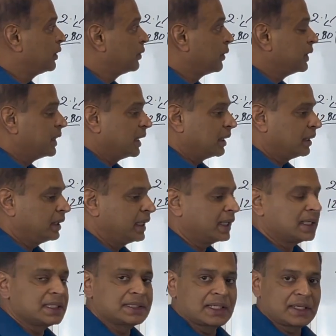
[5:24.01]
to
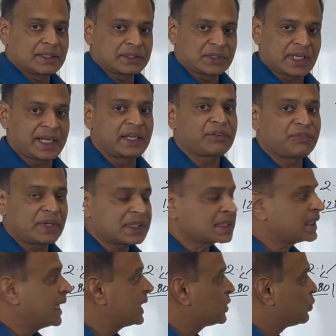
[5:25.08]
decrease the side effects,